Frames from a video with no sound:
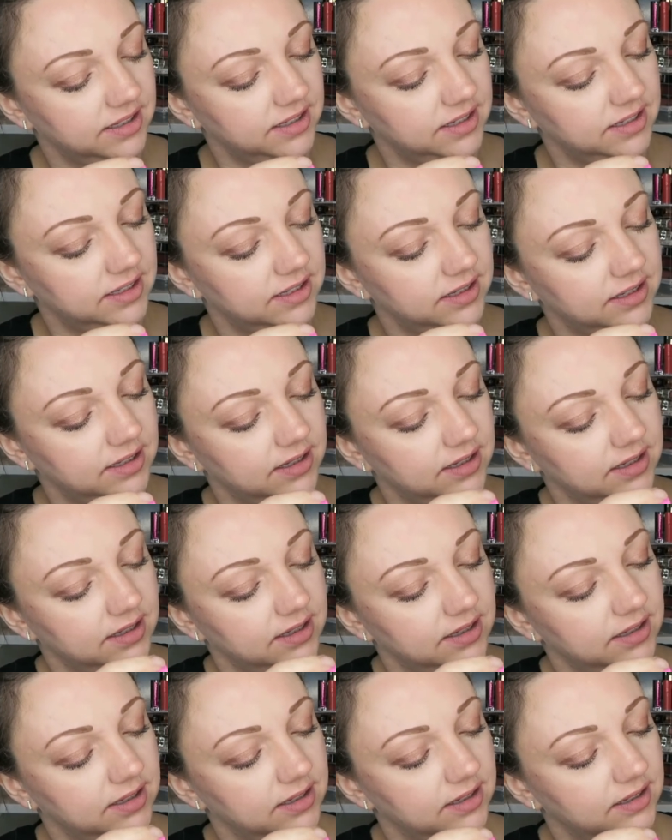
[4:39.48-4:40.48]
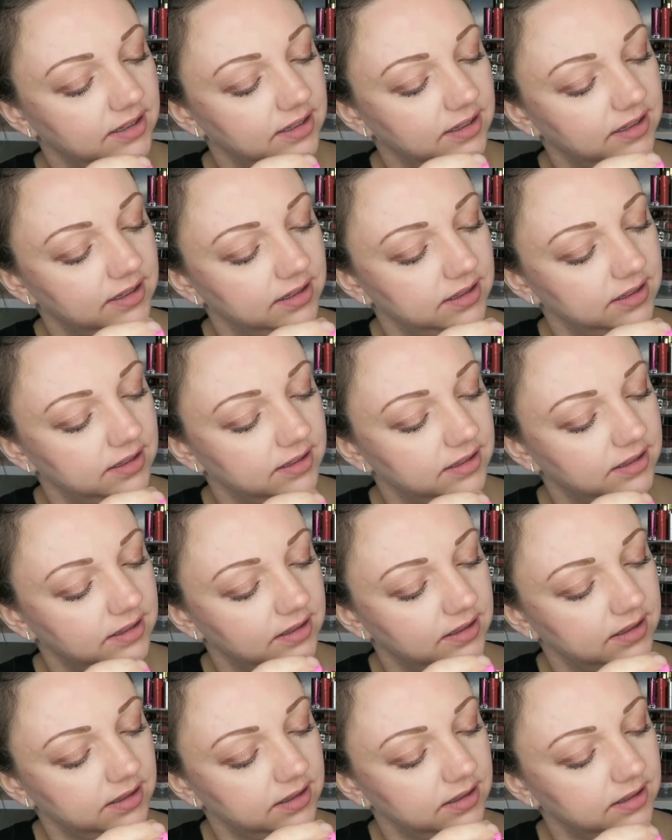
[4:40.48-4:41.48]

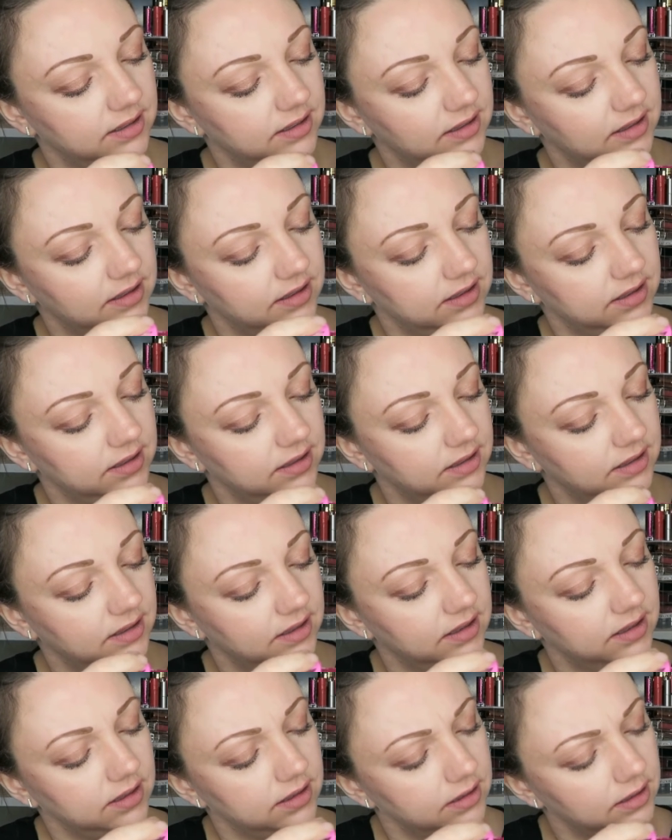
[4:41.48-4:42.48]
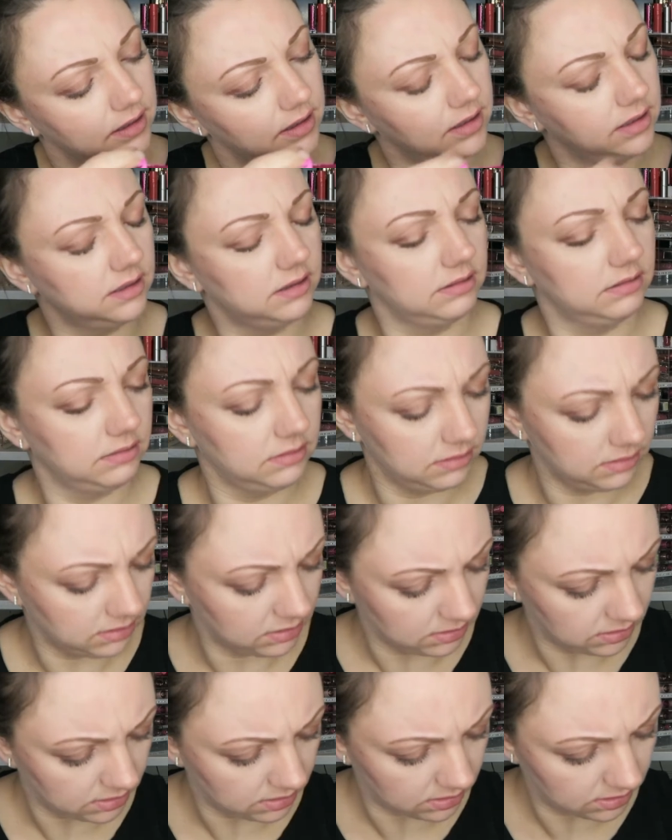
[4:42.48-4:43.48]

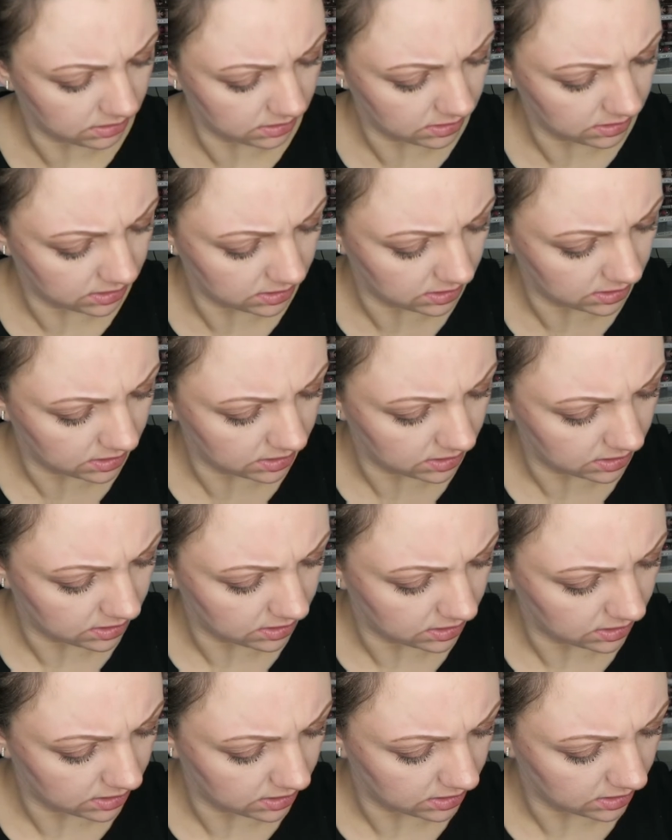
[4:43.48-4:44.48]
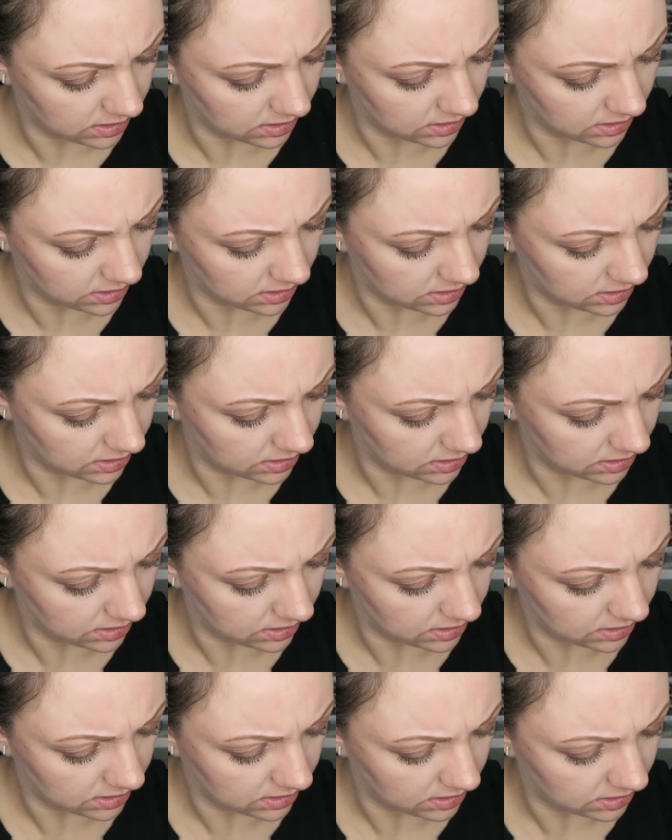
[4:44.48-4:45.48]

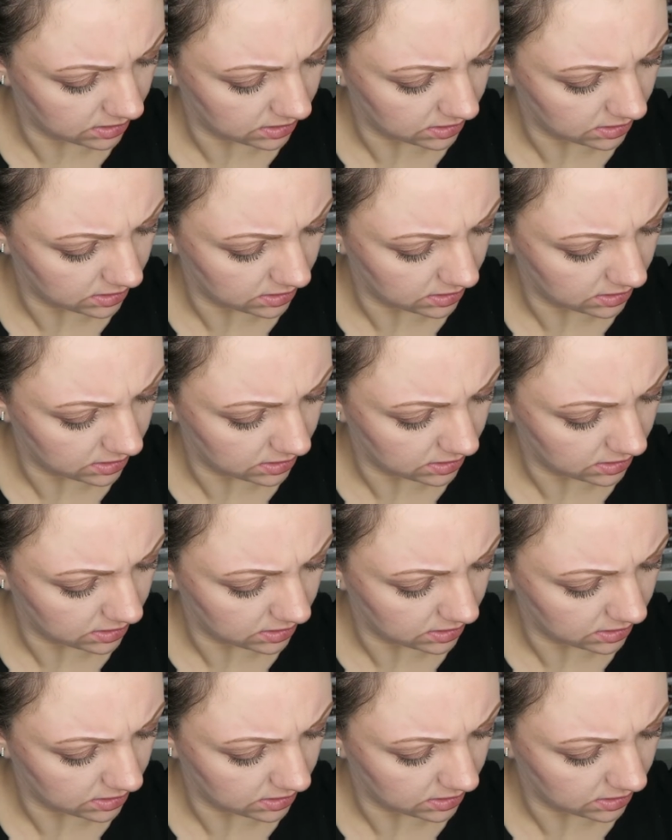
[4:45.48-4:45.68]
No one is speaking in this clip.